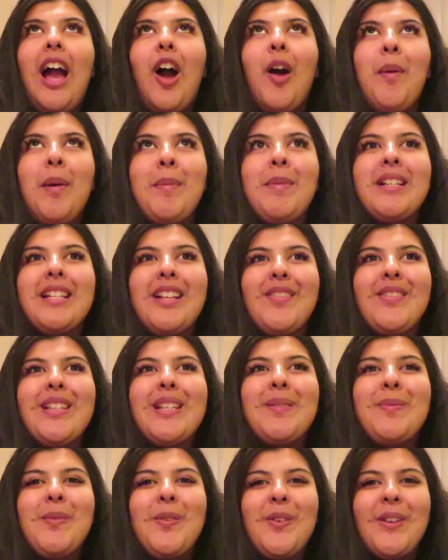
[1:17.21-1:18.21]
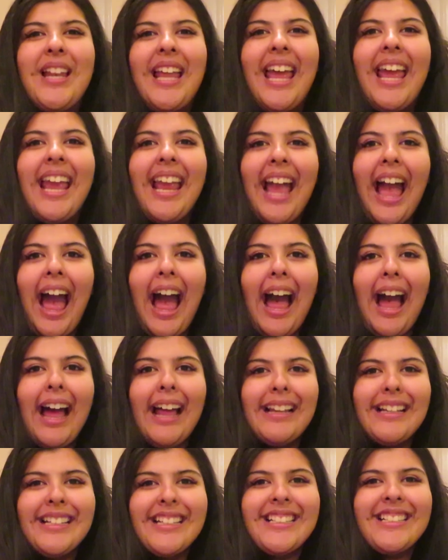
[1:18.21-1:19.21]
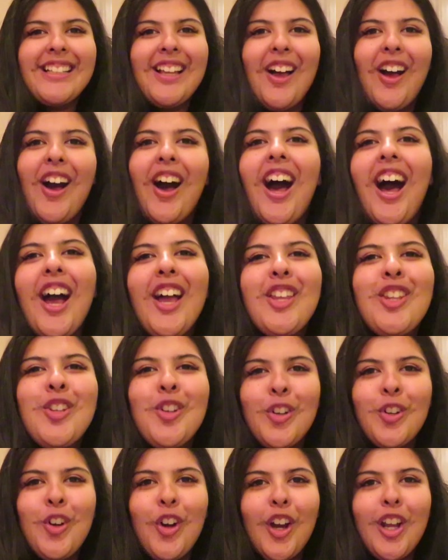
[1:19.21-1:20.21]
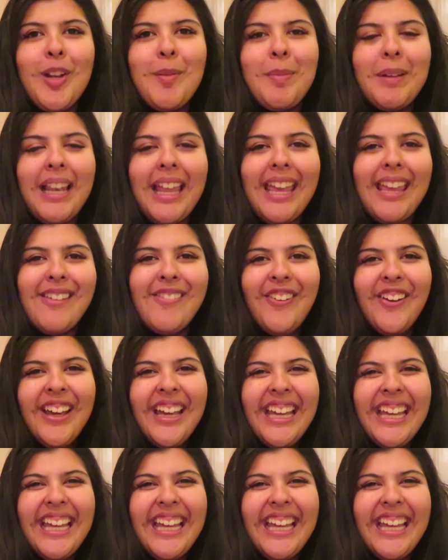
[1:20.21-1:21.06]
I weighed myself this morning and you're not gonna believe.